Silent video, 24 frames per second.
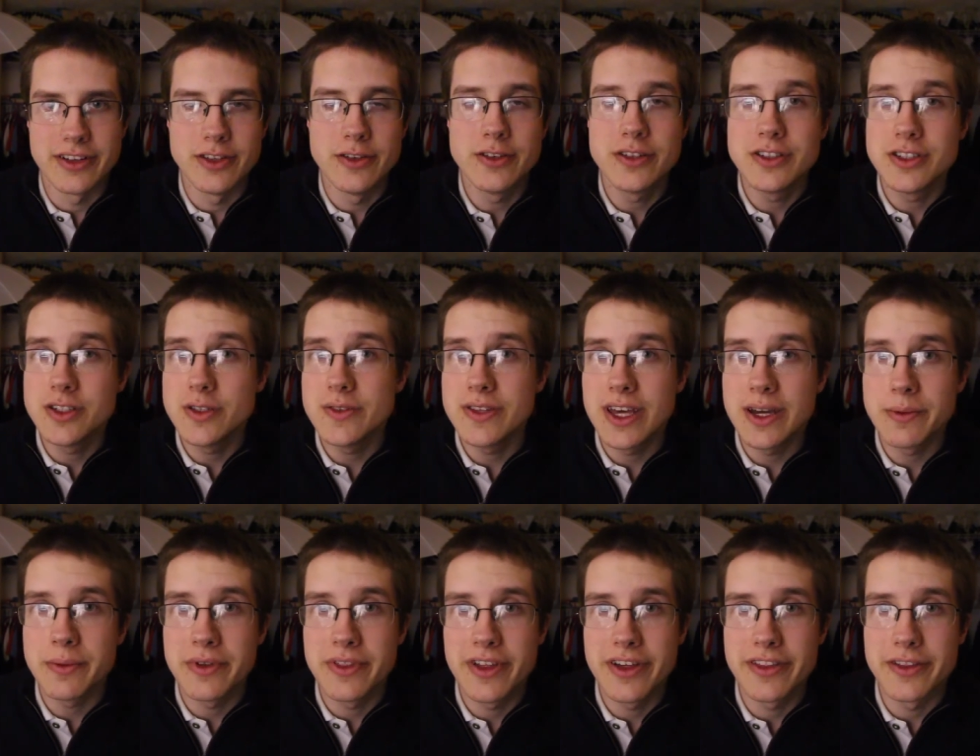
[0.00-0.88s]
You can do
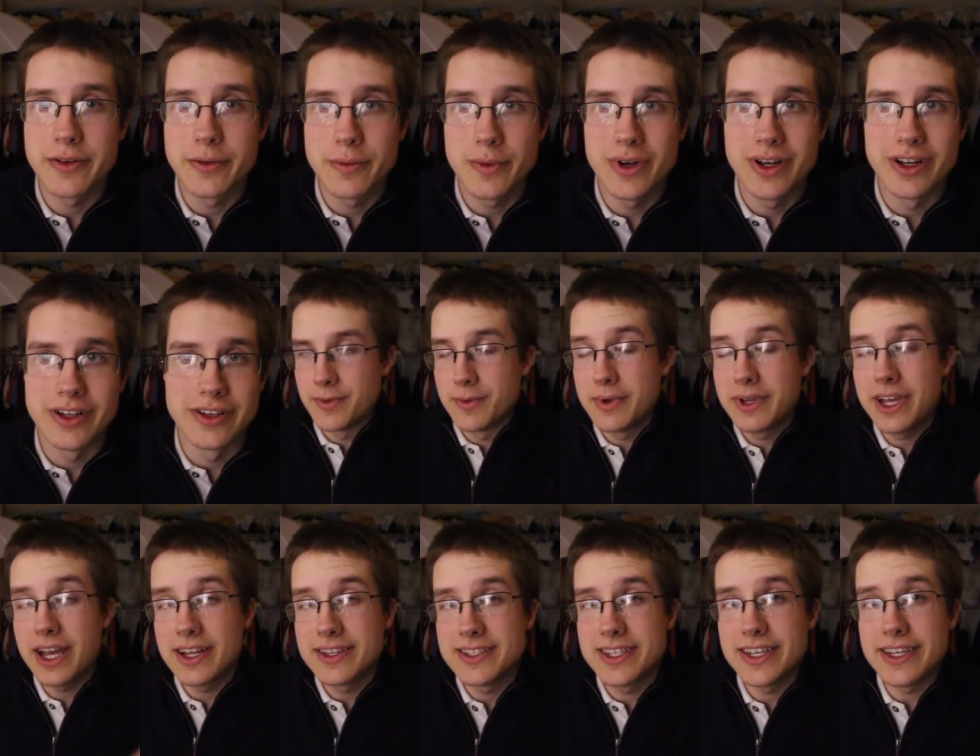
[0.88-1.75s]
that with either one. The
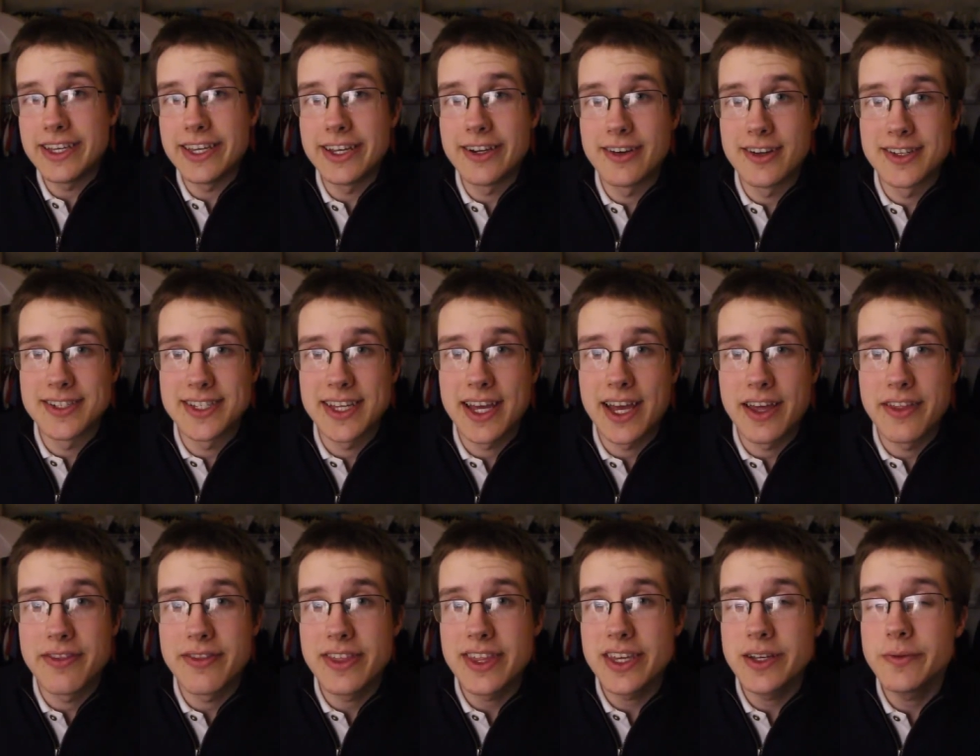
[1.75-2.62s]
big idea here is that I
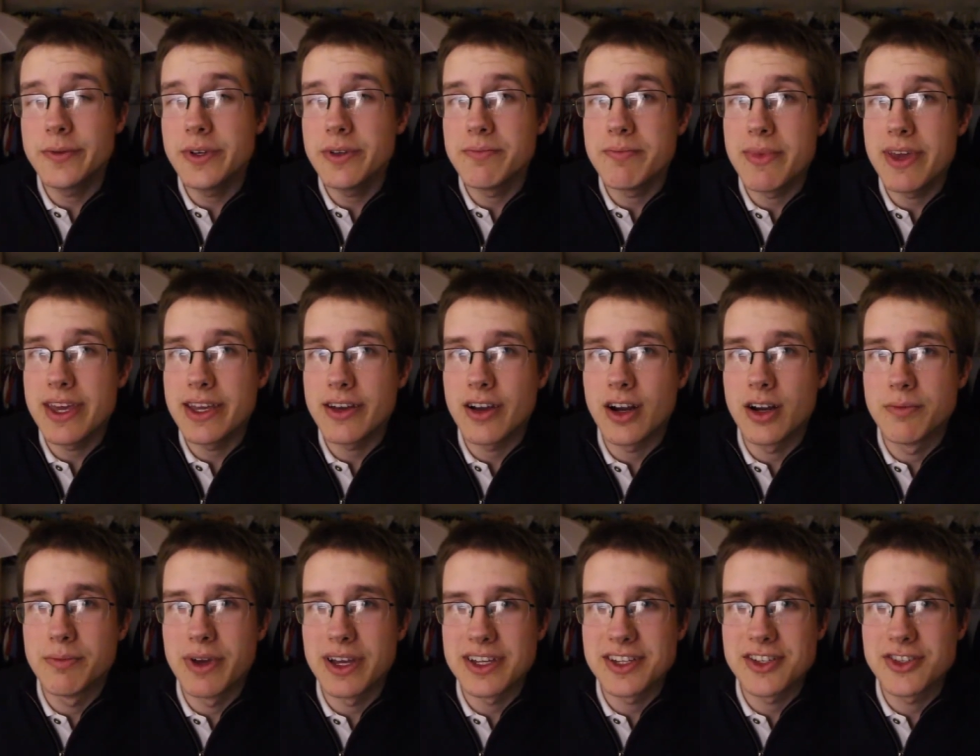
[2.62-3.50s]
think we make our
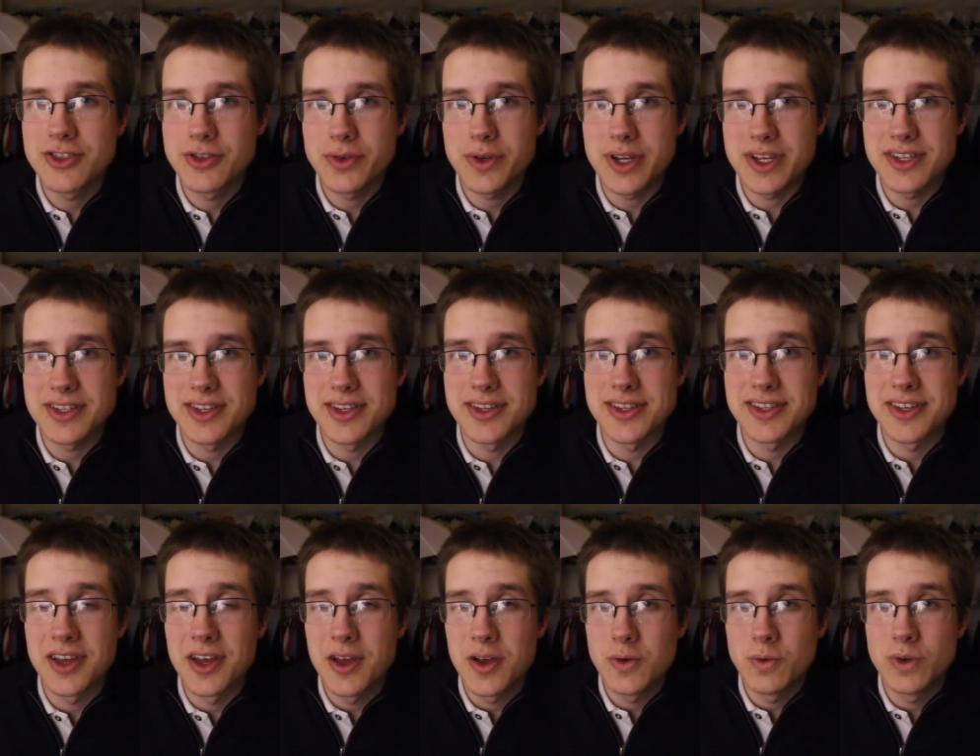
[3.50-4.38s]
best
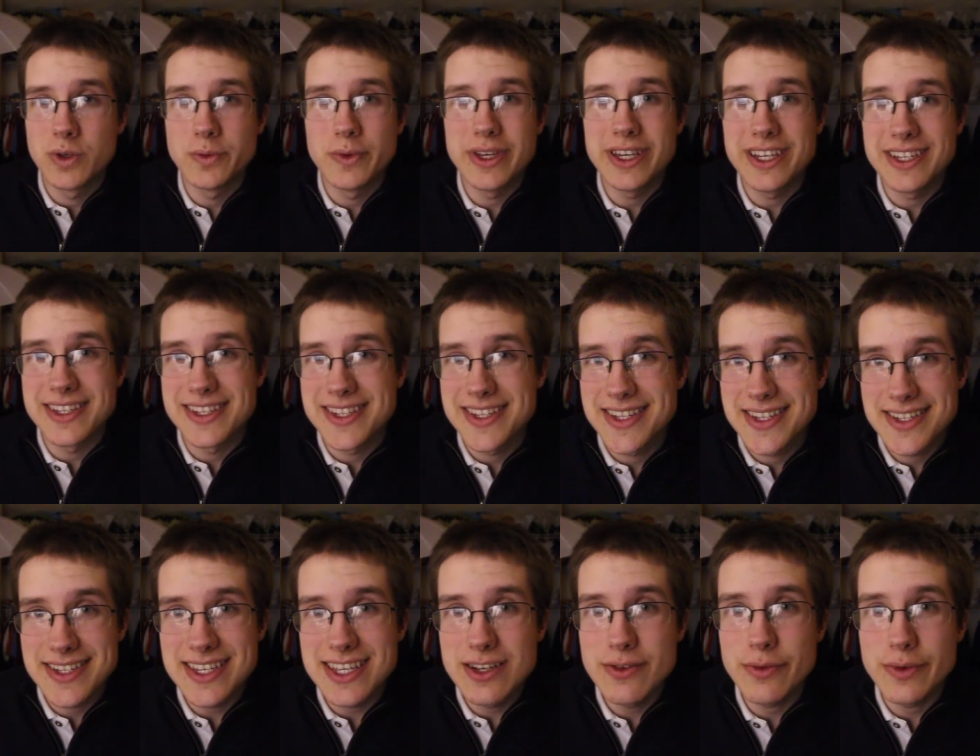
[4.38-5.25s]
choices when we can
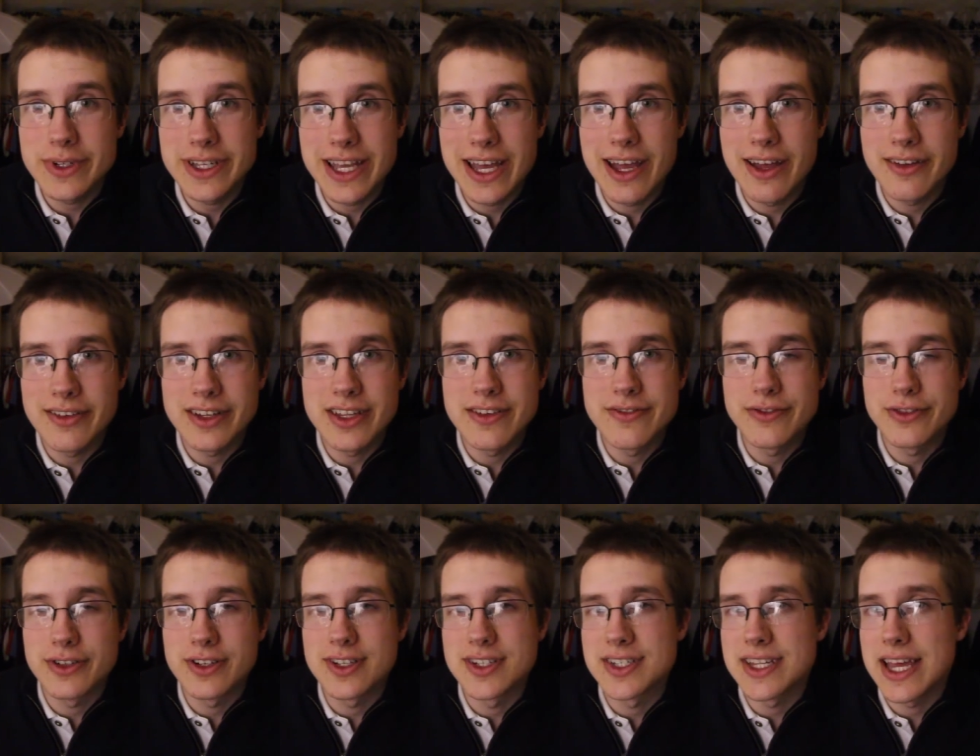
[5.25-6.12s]
see reality
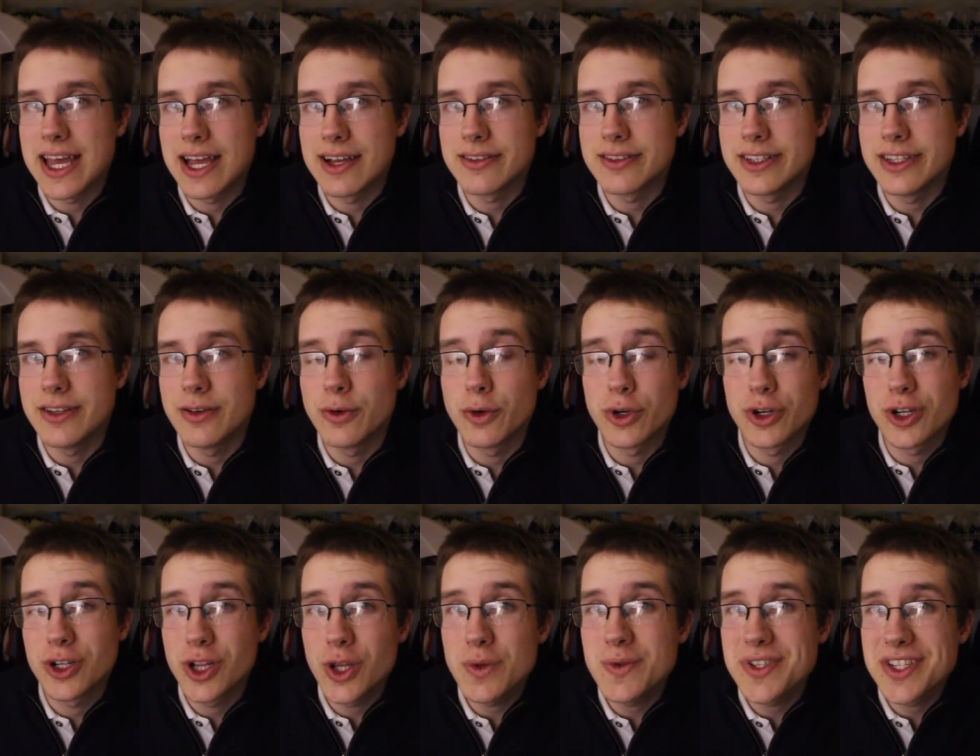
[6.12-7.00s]
for exactly or
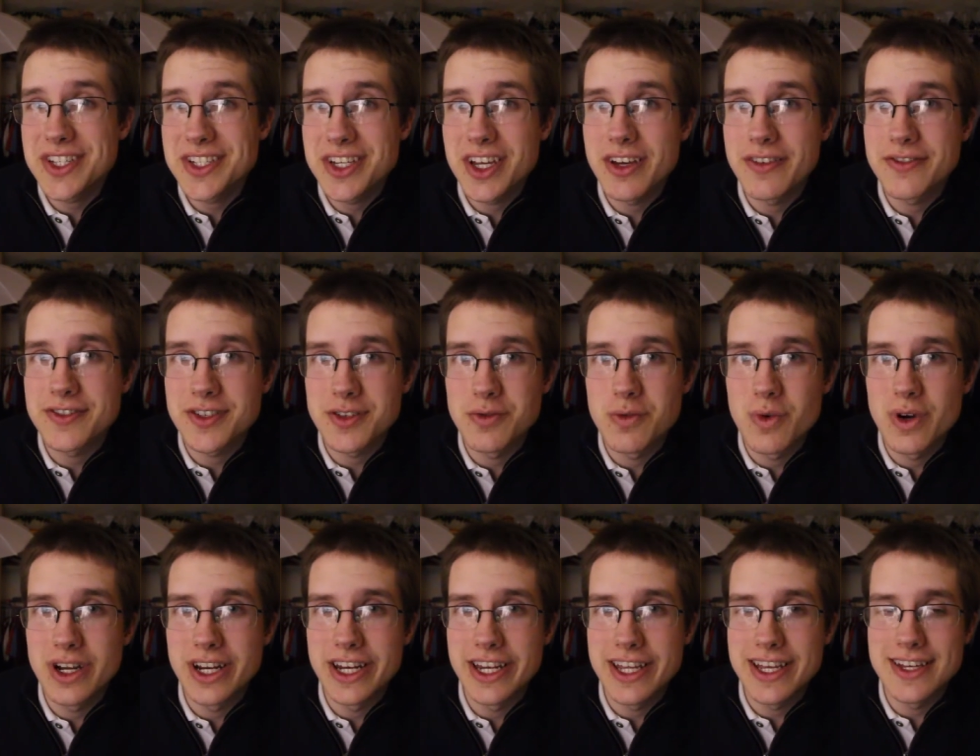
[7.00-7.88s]
close enough to
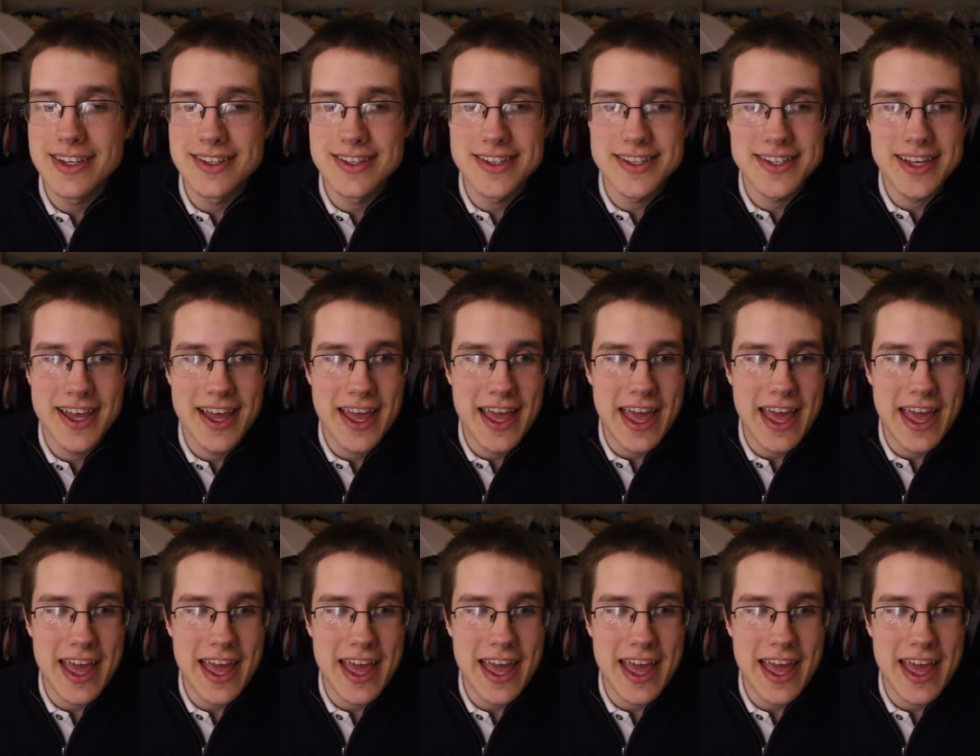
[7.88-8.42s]
what it is